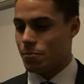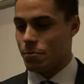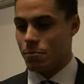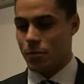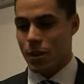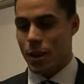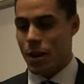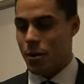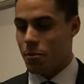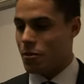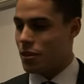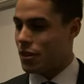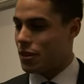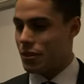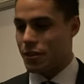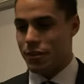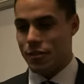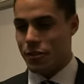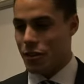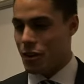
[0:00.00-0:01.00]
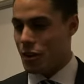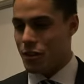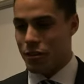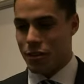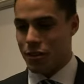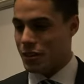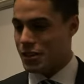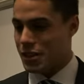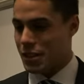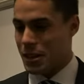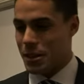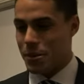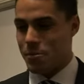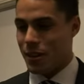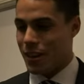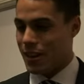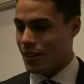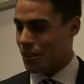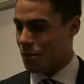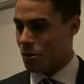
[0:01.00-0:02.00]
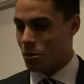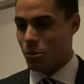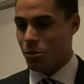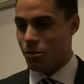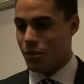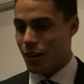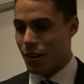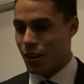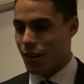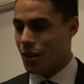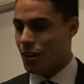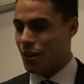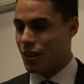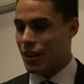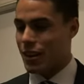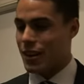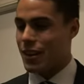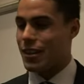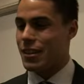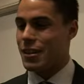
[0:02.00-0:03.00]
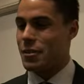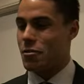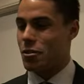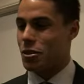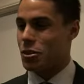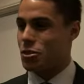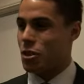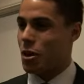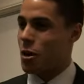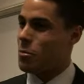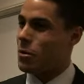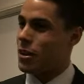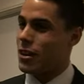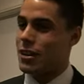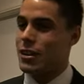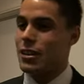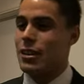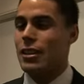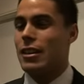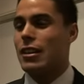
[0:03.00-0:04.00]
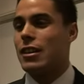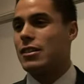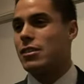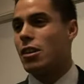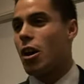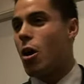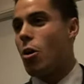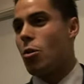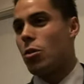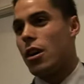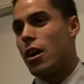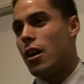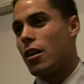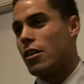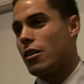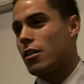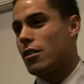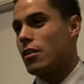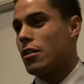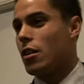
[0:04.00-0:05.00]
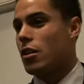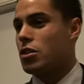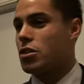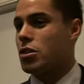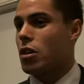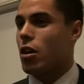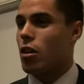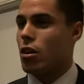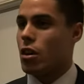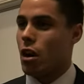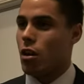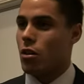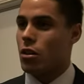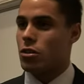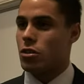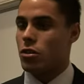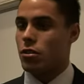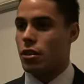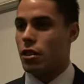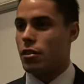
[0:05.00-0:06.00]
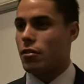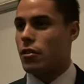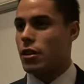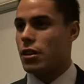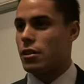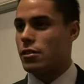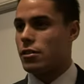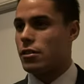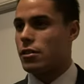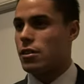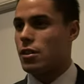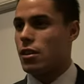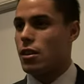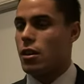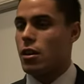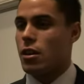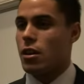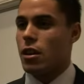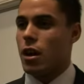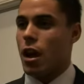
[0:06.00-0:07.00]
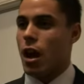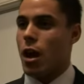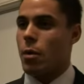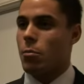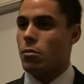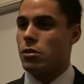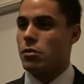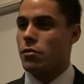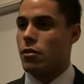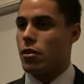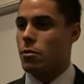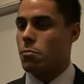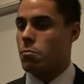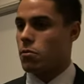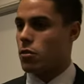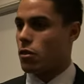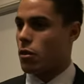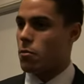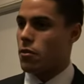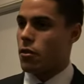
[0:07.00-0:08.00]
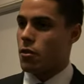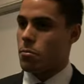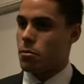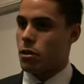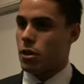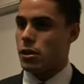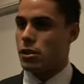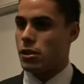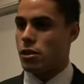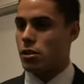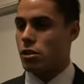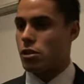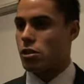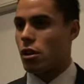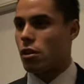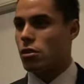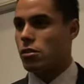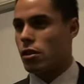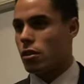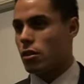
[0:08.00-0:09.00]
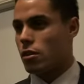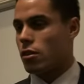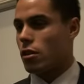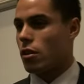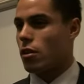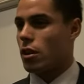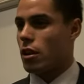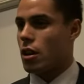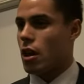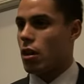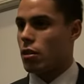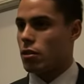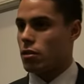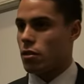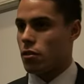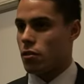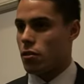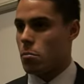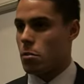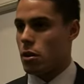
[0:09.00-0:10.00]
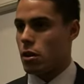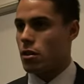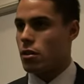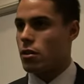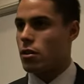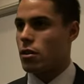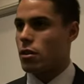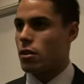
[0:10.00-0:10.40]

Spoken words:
very, very, very scared, mate. I thought they were going to get there for a try, but to hold out and show our courage on defence was very, very pleasing. It just shows the character of the men.